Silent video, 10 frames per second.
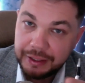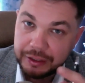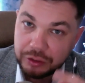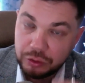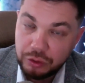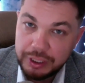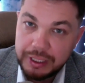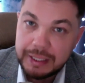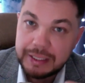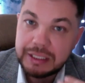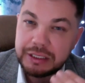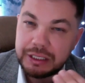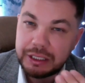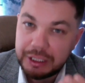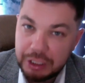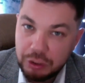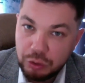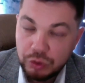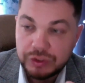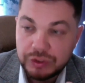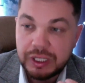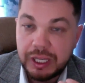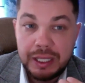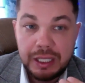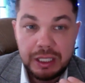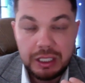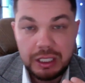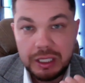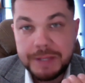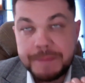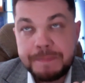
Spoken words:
passenger and cargo, which will be